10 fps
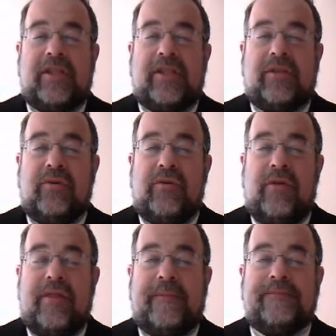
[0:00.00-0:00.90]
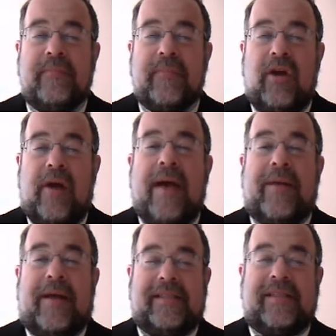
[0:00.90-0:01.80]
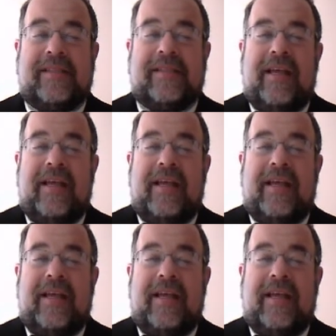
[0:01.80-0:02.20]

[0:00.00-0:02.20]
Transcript: is truth, or emes.